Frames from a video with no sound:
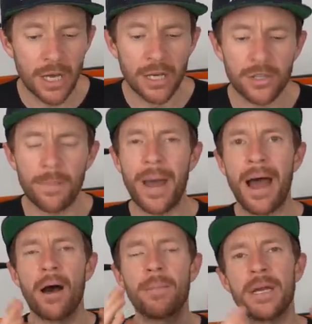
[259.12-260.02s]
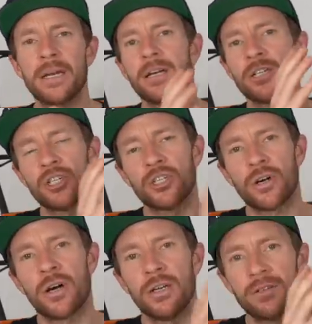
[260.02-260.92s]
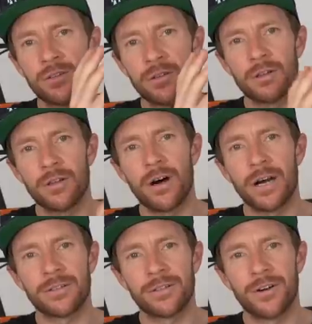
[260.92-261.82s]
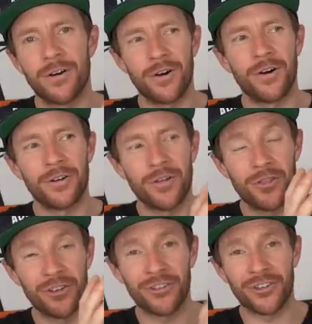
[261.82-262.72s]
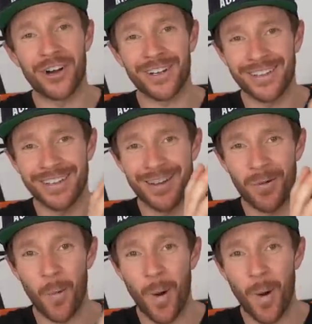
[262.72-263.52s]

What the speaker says: So the power meter shines the light on the cycling